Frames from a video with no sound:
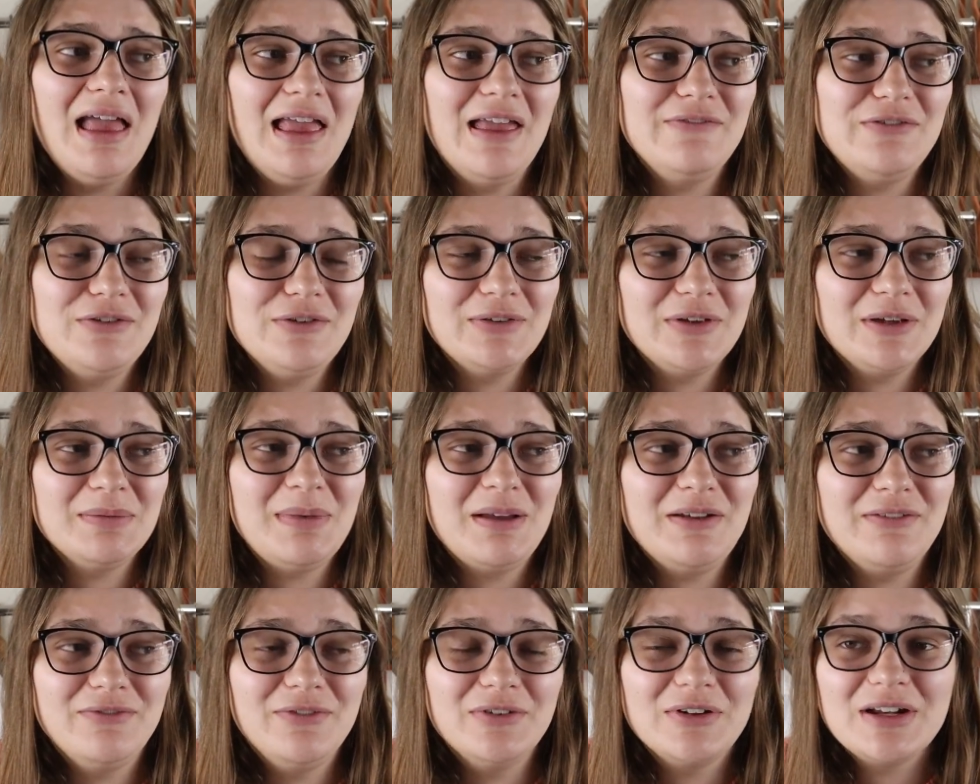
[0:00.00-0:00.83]
If you saw
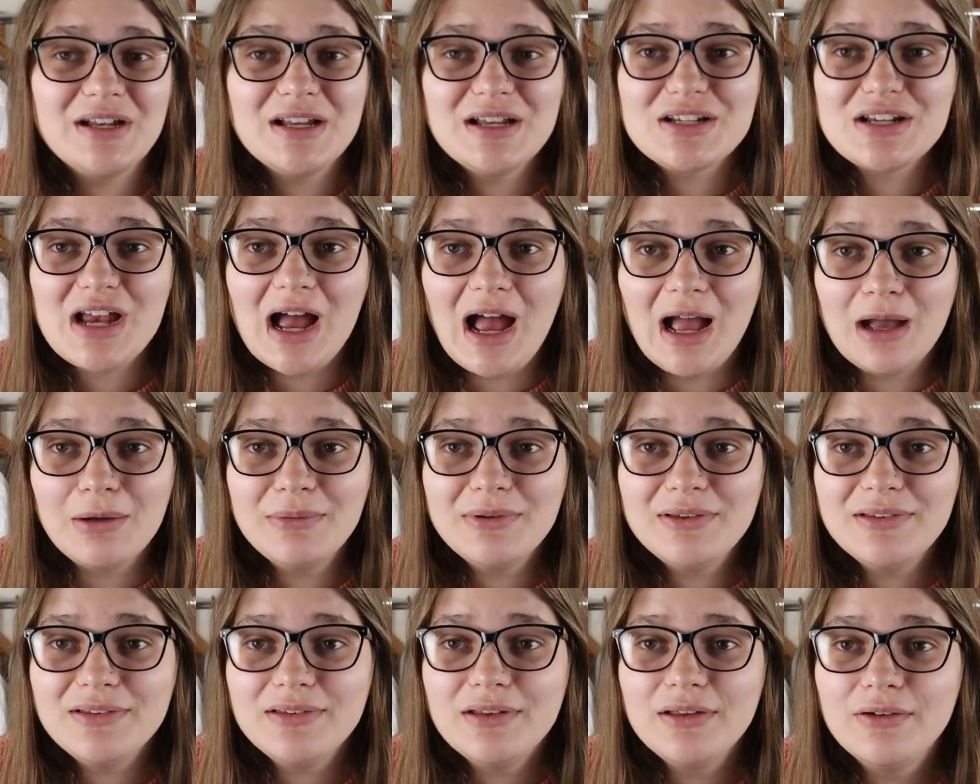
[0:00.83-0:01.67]
my footage, I
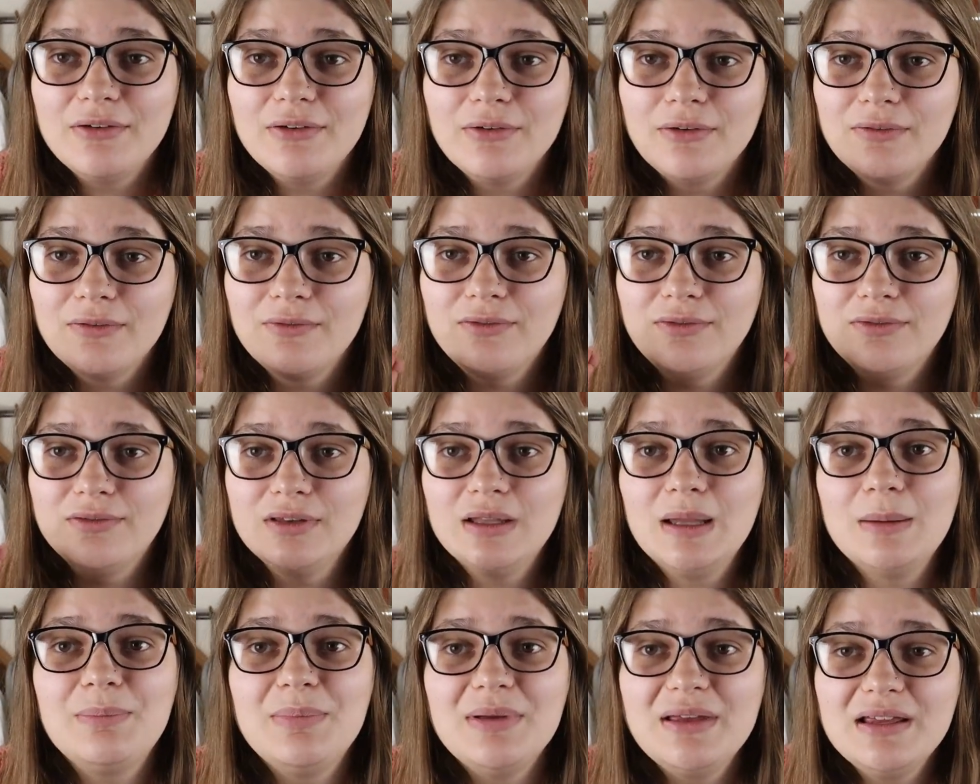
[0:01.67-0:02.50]
was
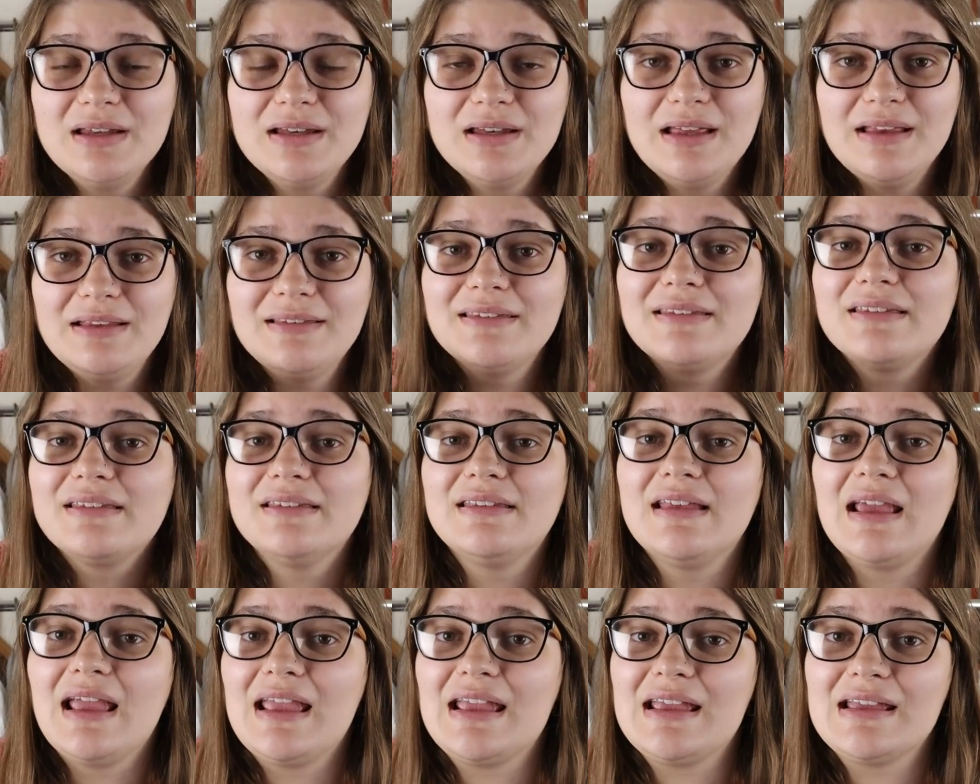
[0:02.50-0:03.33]
flippin'
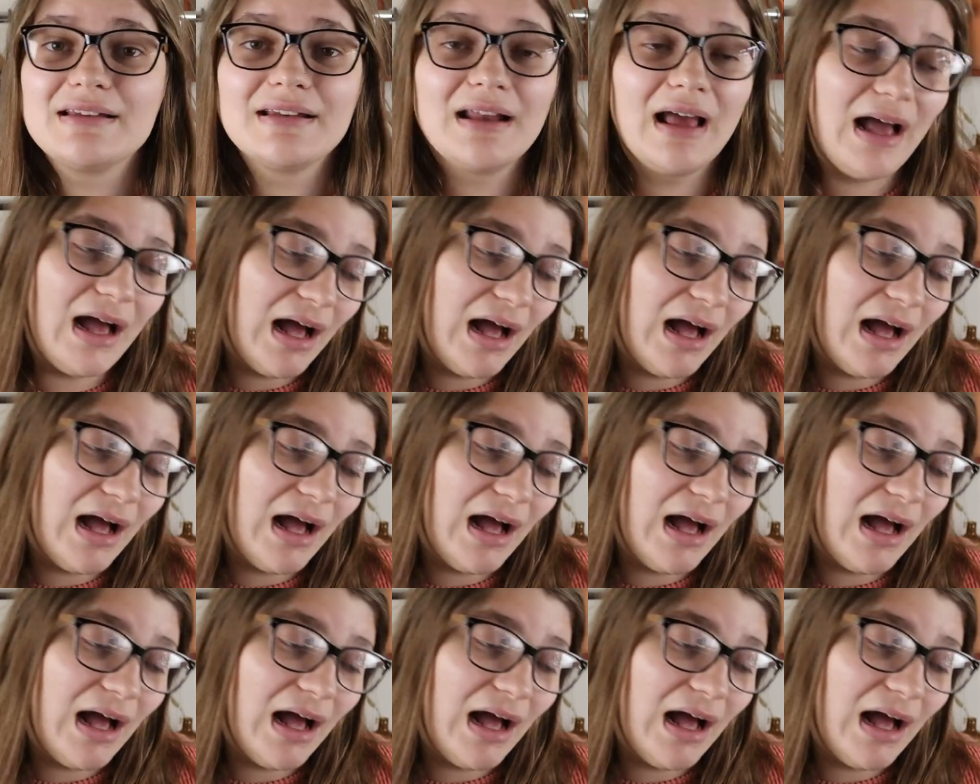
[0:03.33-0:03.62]
insane.